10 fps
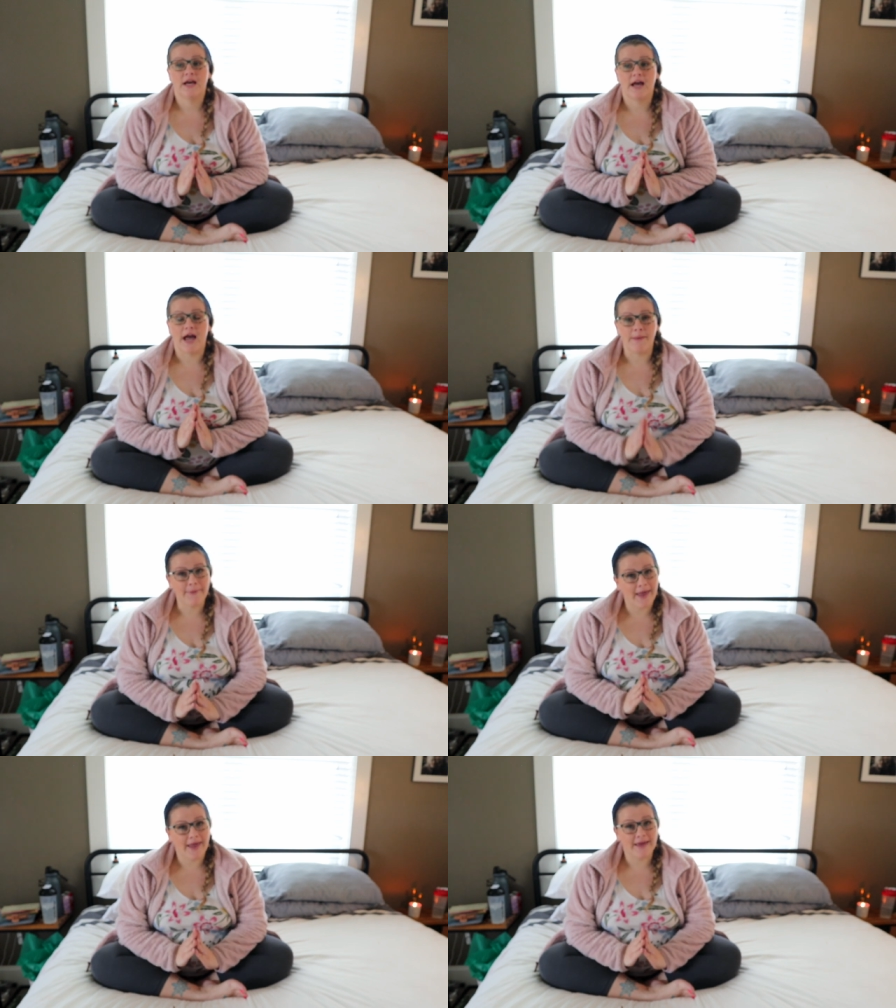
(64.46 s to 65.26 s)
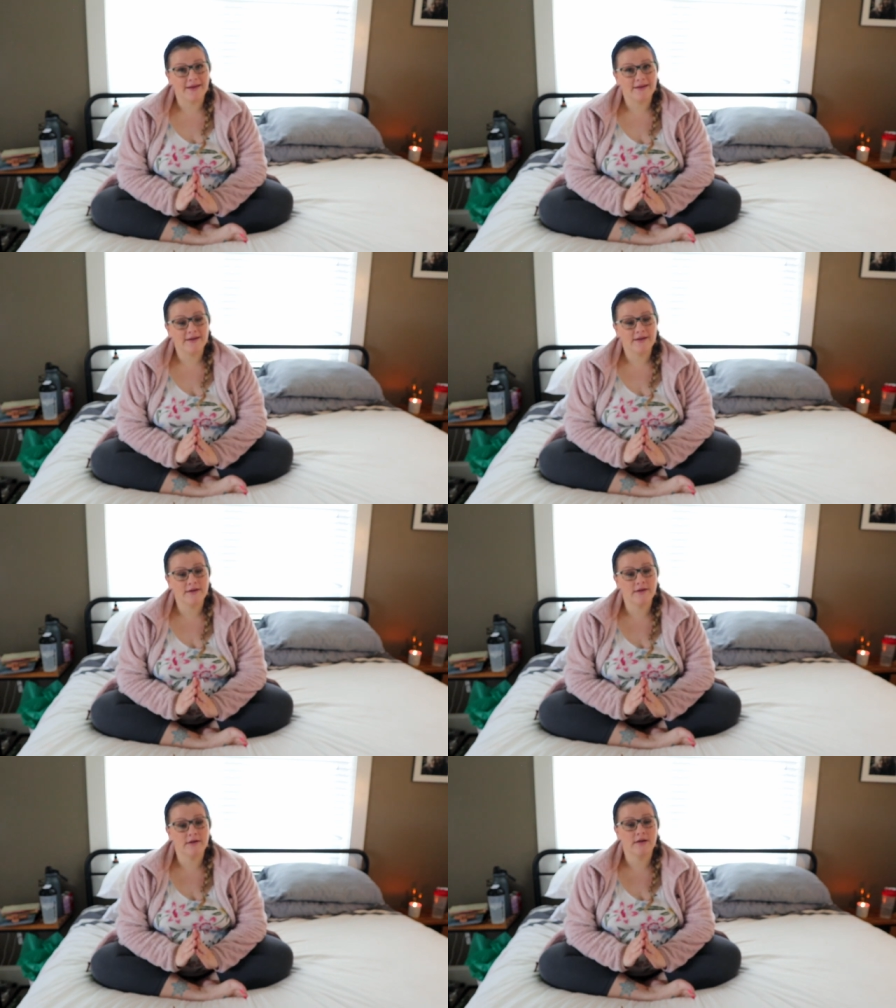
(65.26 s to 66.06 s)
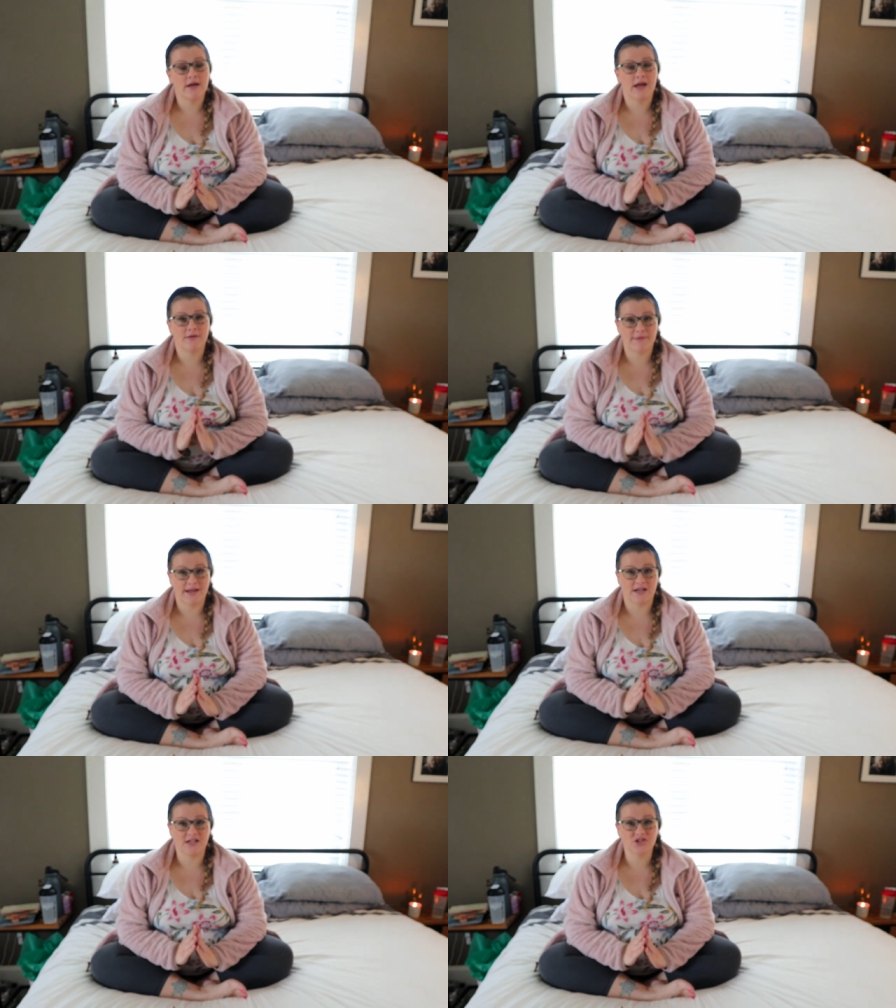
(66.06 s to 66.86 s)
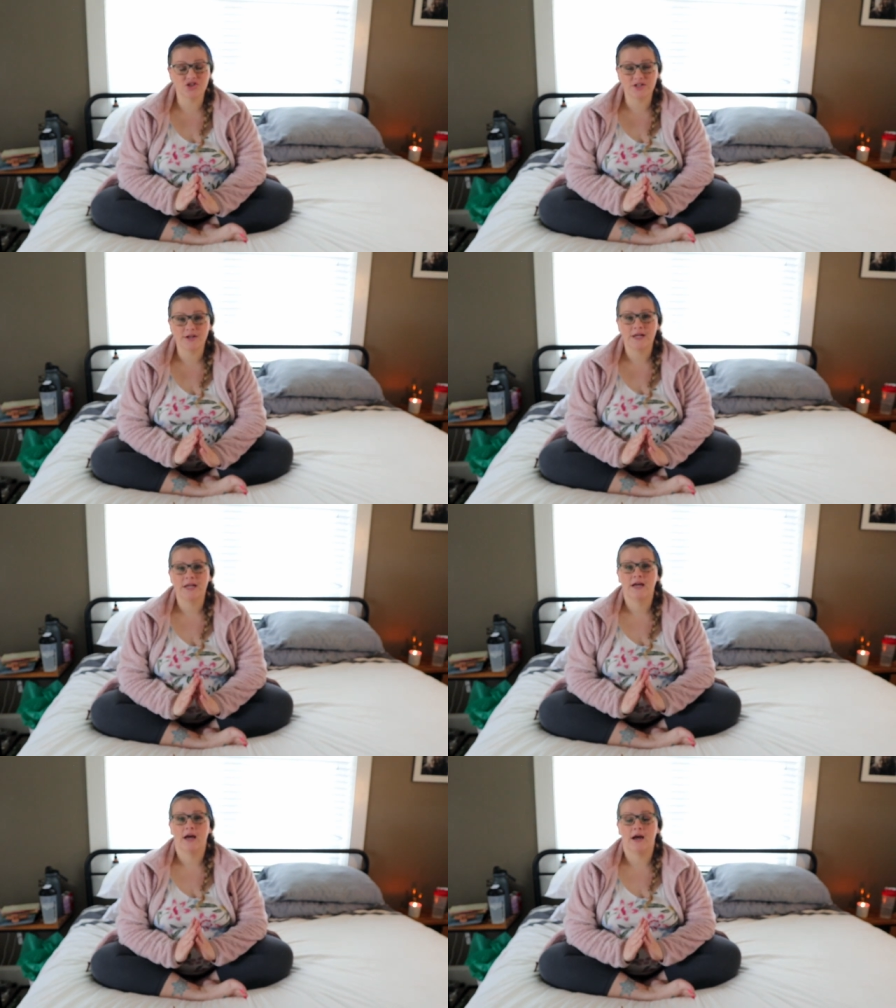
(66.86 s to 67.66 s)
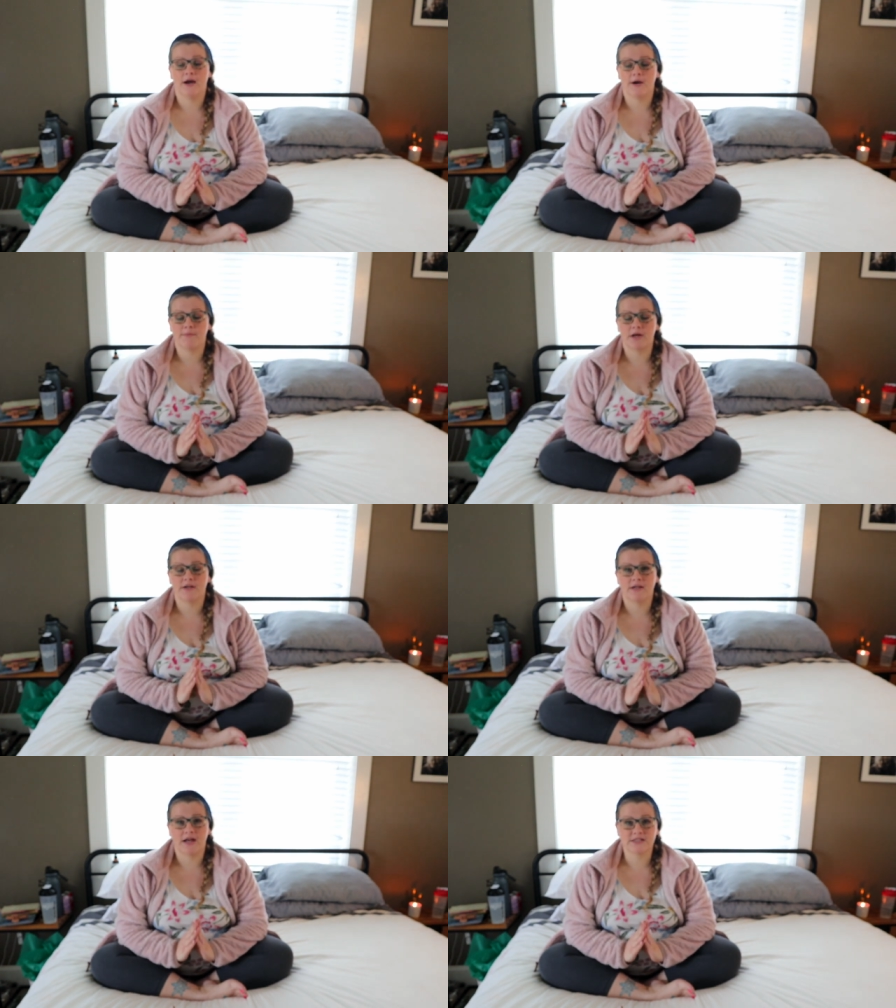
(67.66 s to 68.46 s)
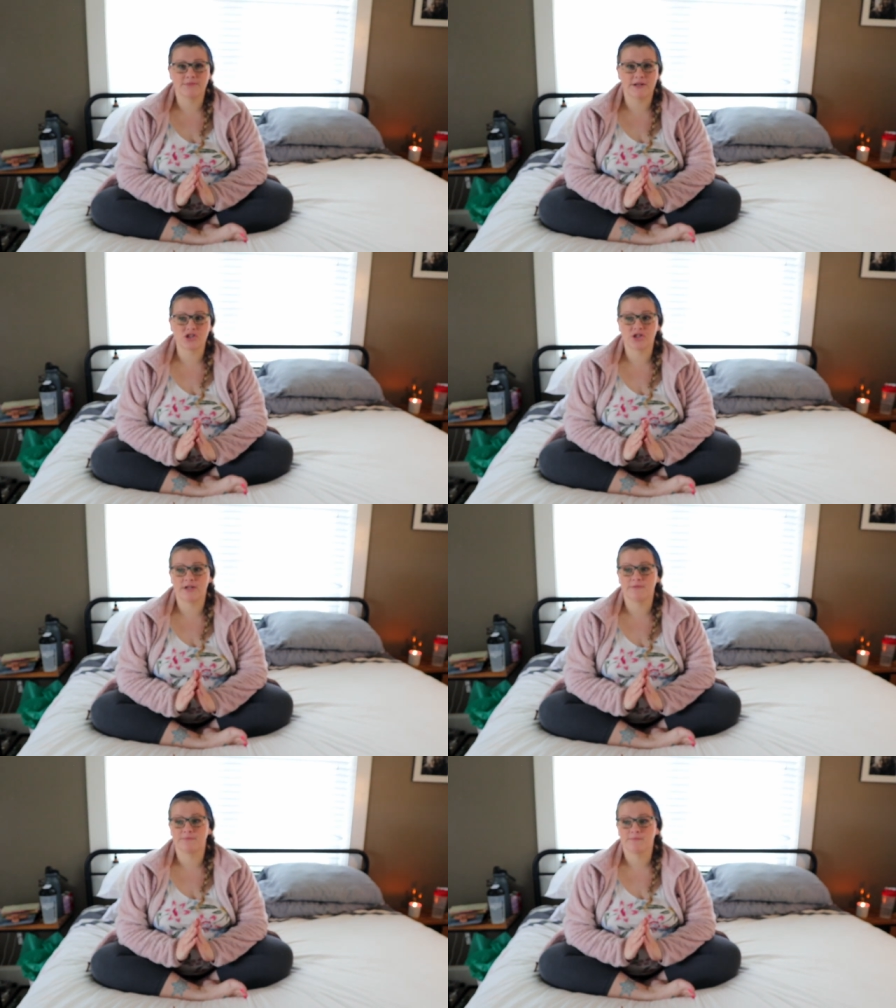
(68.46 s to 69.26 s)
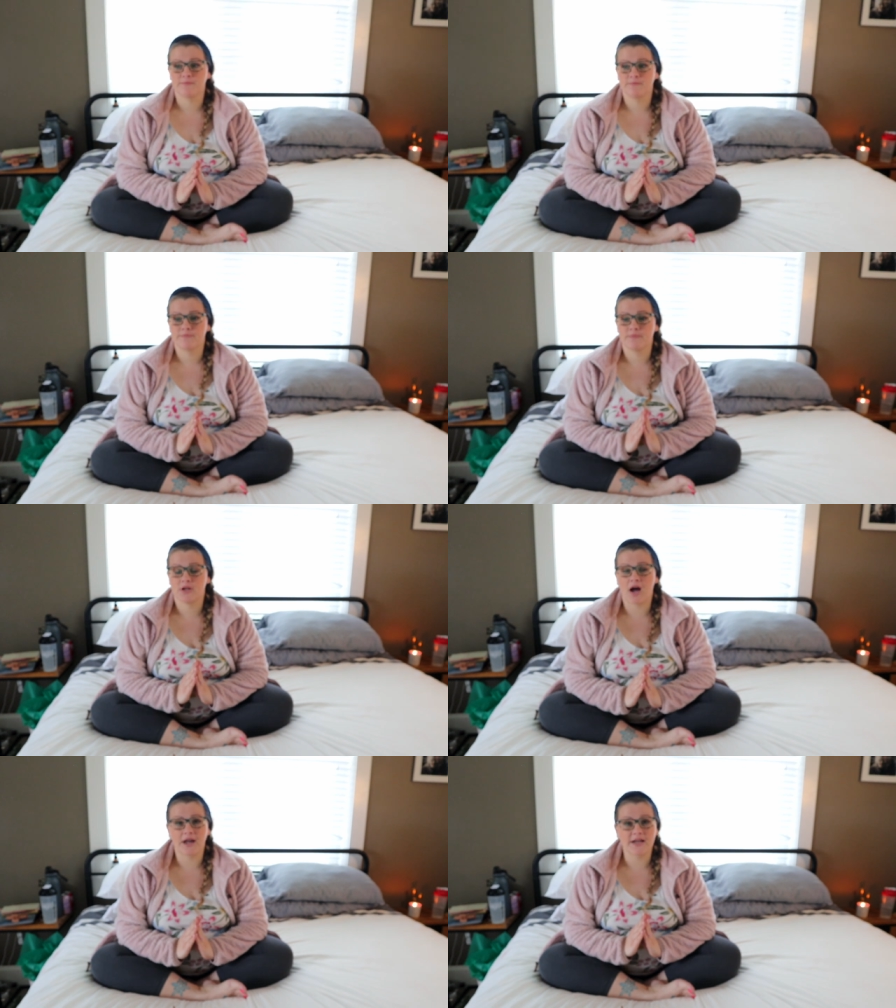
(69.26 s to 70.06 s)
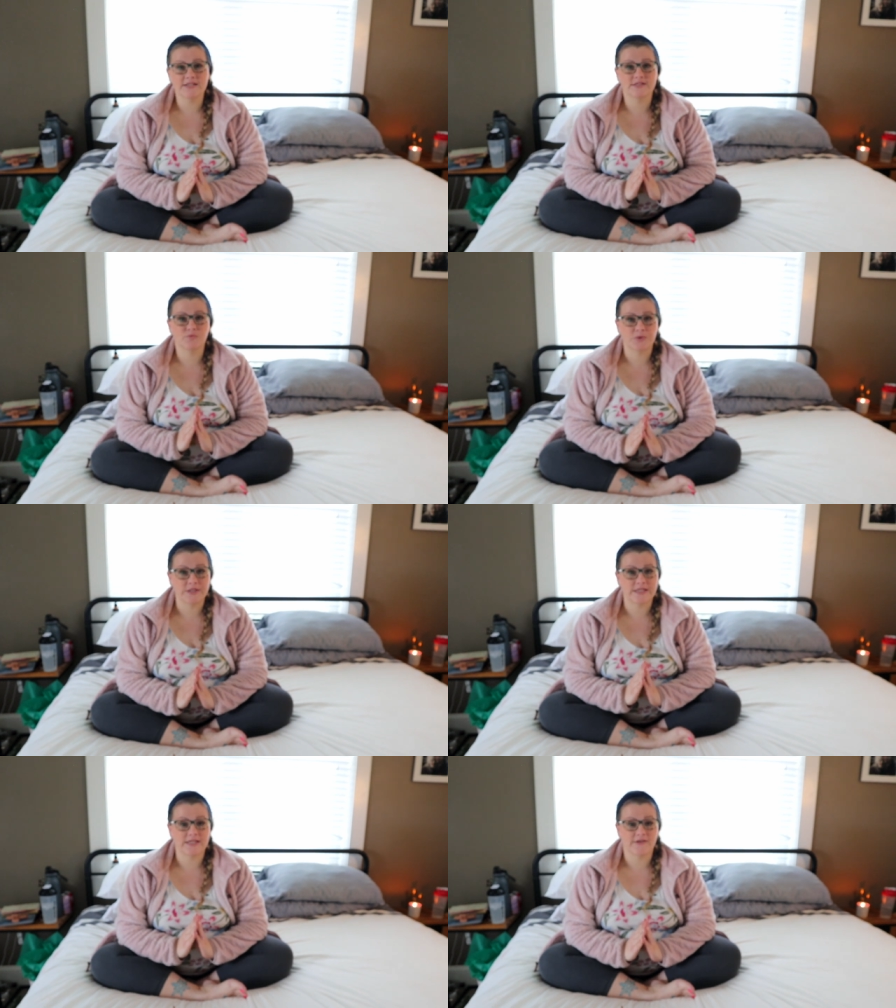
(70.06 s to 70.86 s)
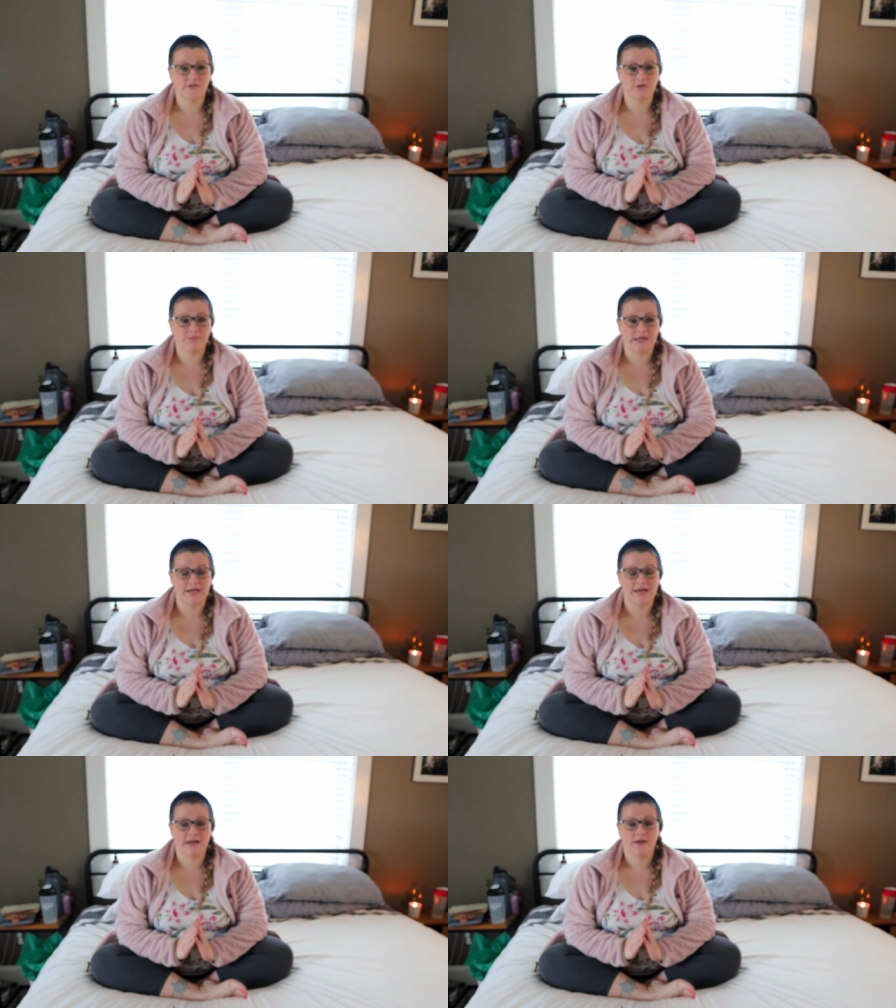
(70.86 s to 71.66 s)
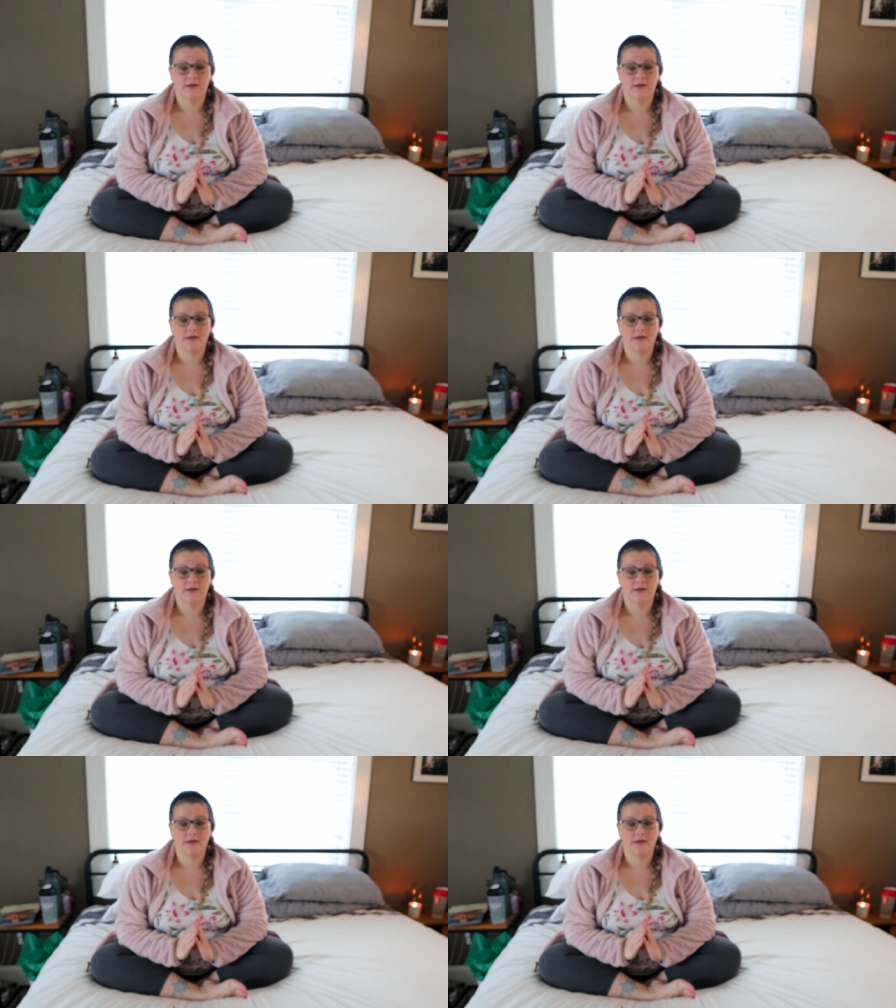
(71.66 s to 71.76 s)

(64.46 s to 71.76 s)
at bay and managed. Not to mention, God has really granted me